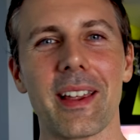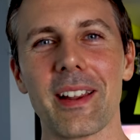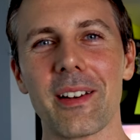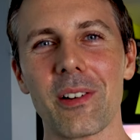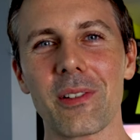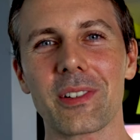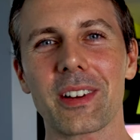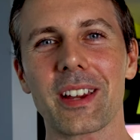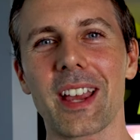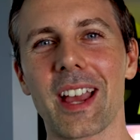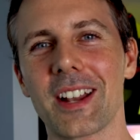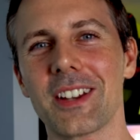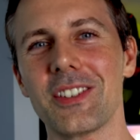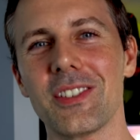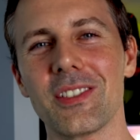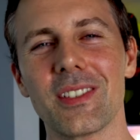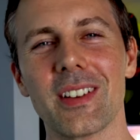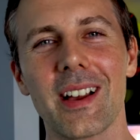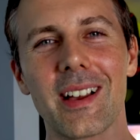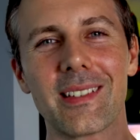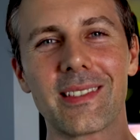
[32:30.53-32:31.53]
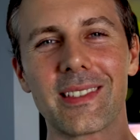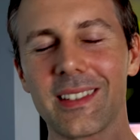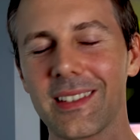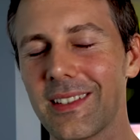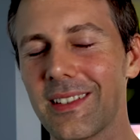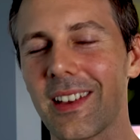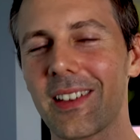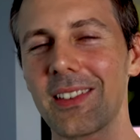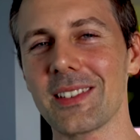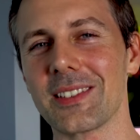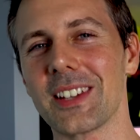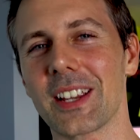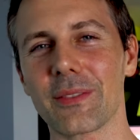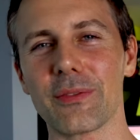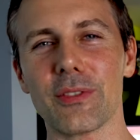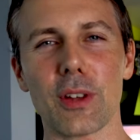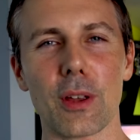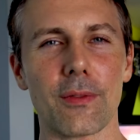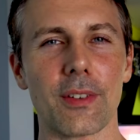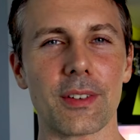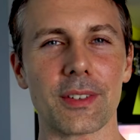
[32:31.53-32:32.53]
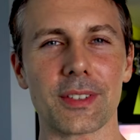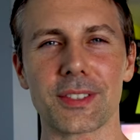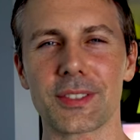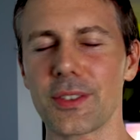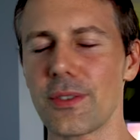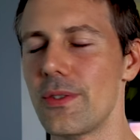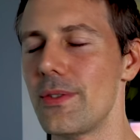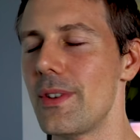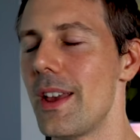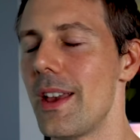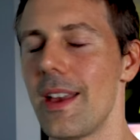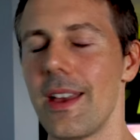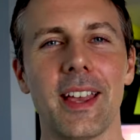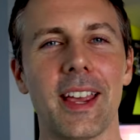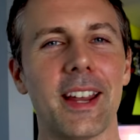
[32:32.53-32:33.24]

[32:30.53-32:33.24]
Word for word: and I'll catch you guys in another tech video very soon.